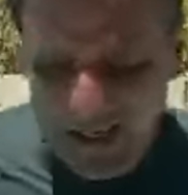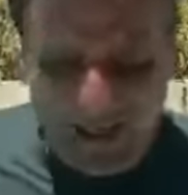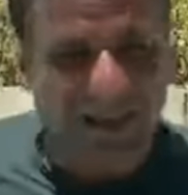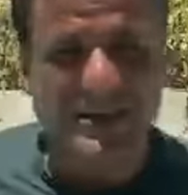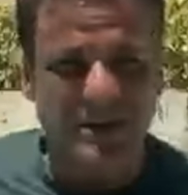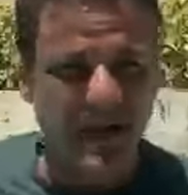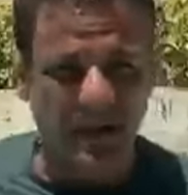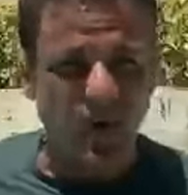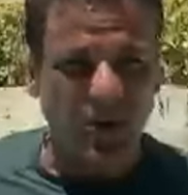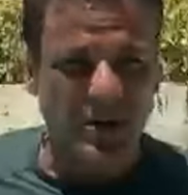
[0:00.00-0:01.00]
It doesn't
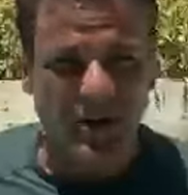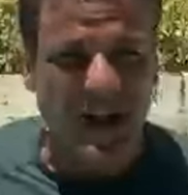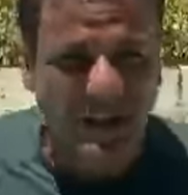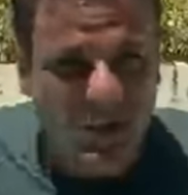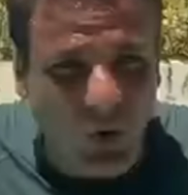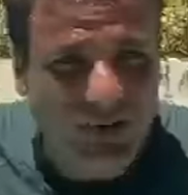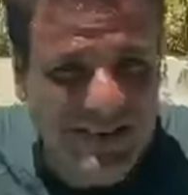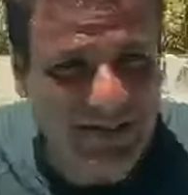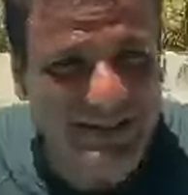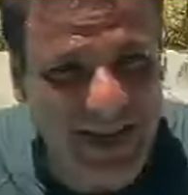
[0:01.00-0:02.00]
matter where you're at. You always
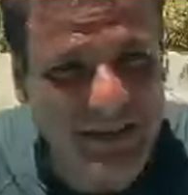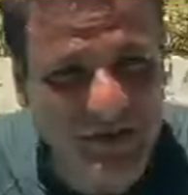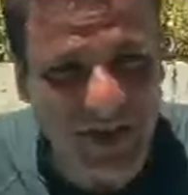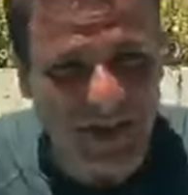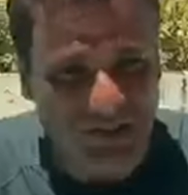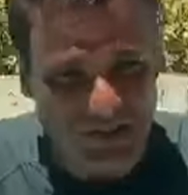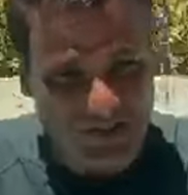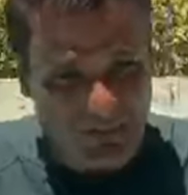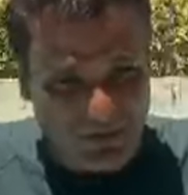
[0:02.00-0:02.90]
have the same strategy to